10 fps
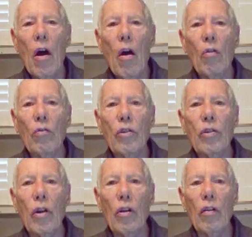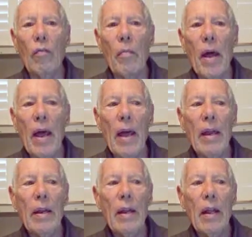O Son of
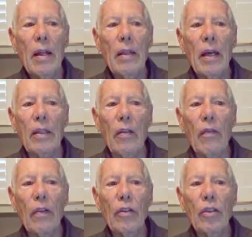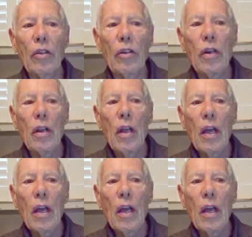Man, that the vision